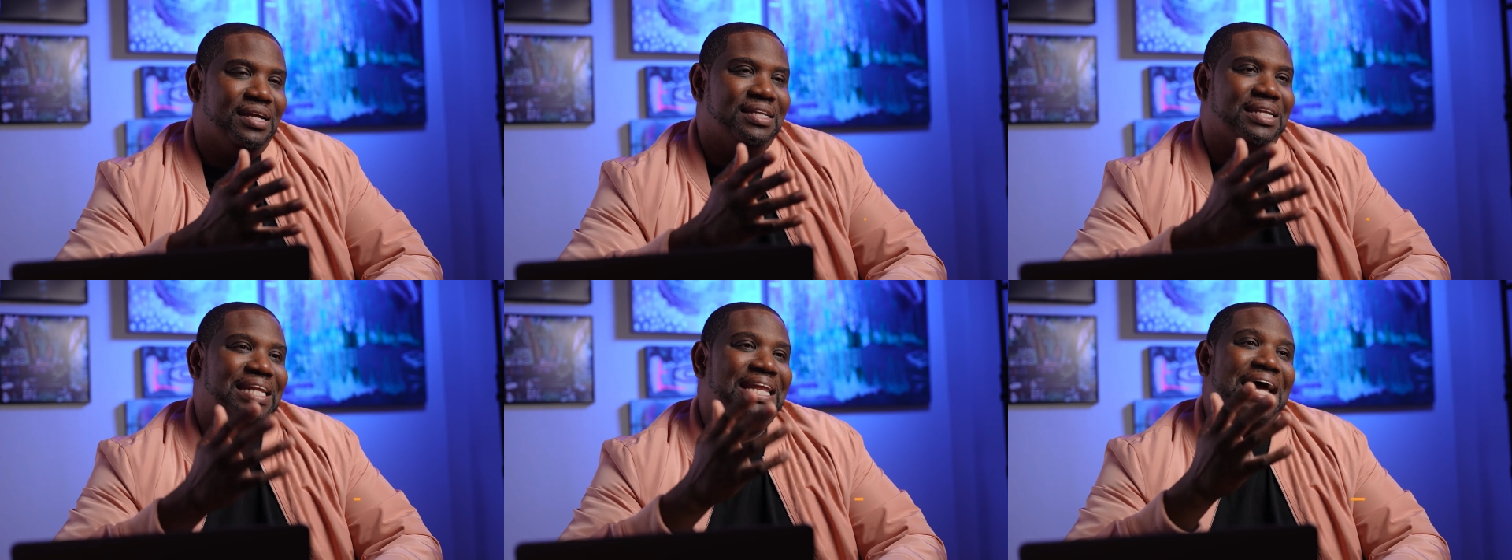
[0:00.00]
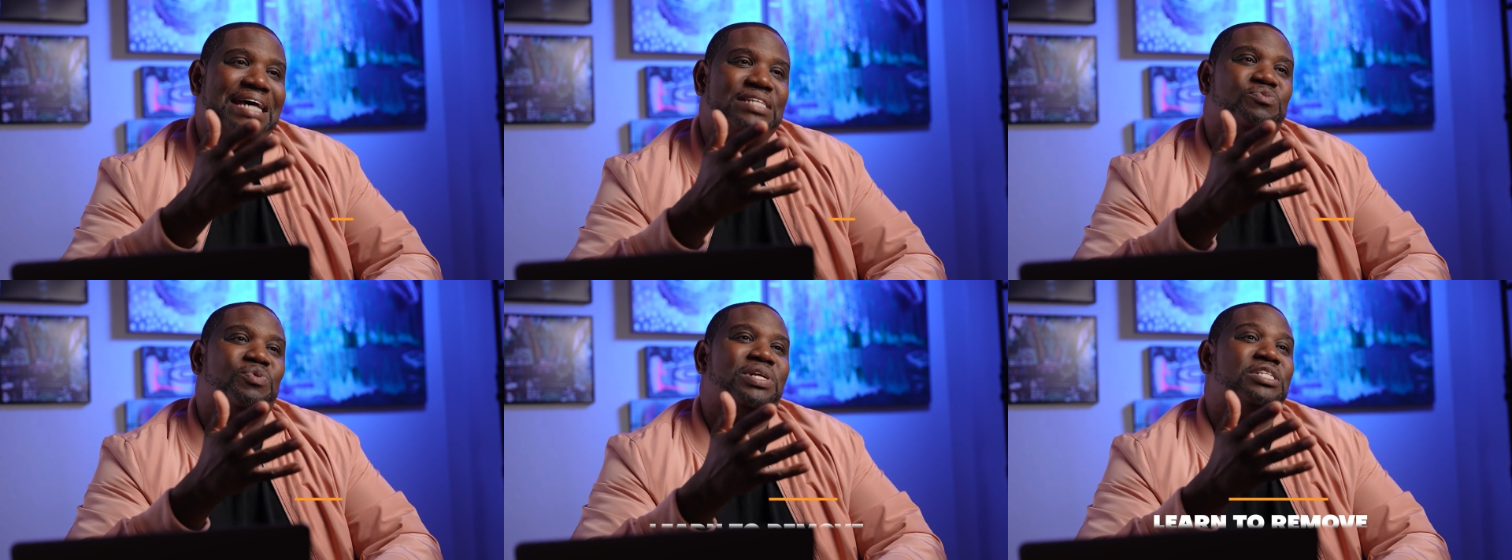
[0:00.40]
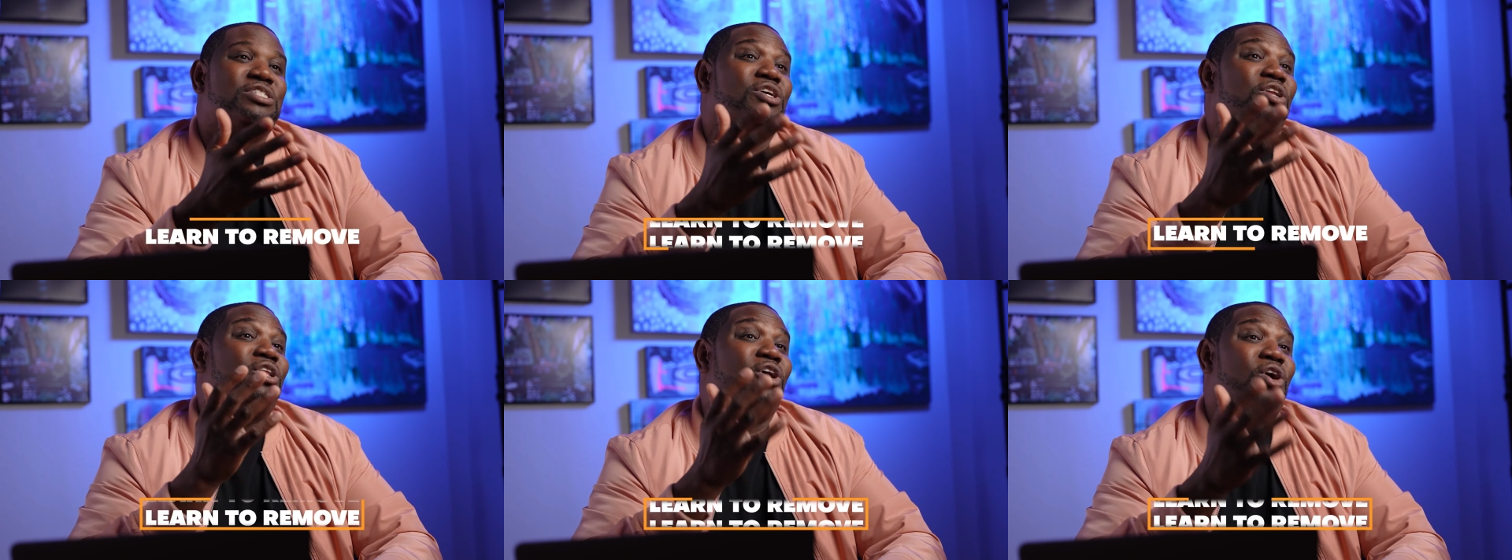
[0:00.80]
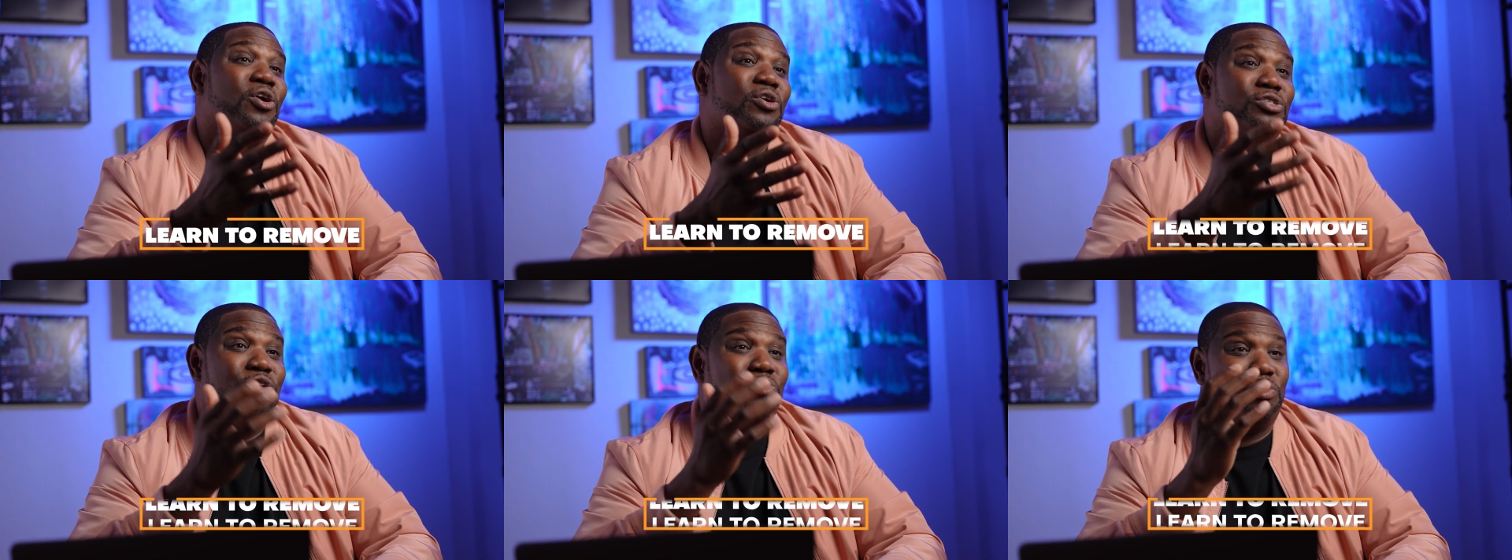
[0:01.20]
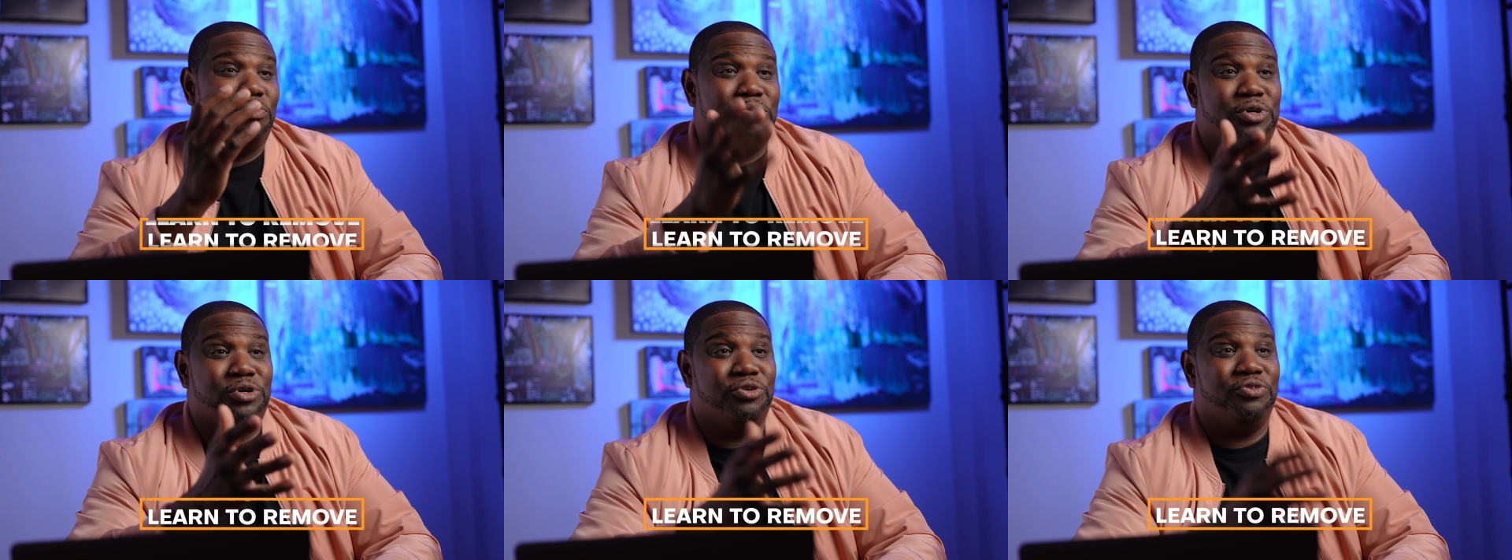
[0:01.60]
the last one is to learn to
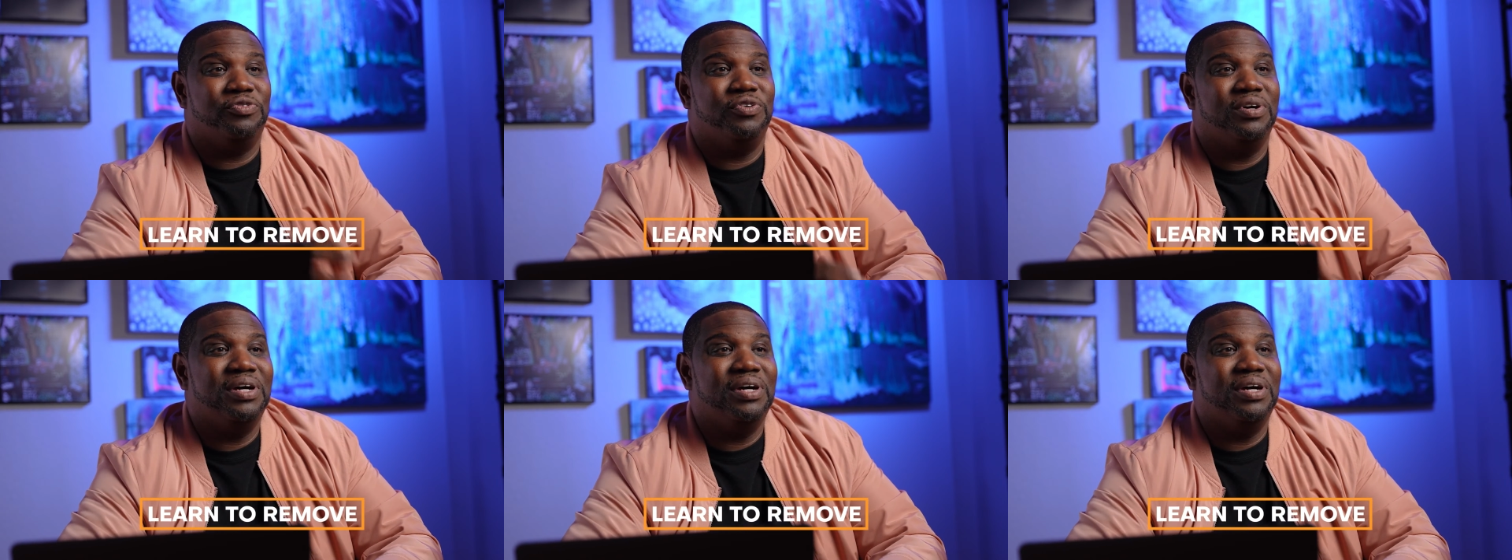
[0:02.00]
remove.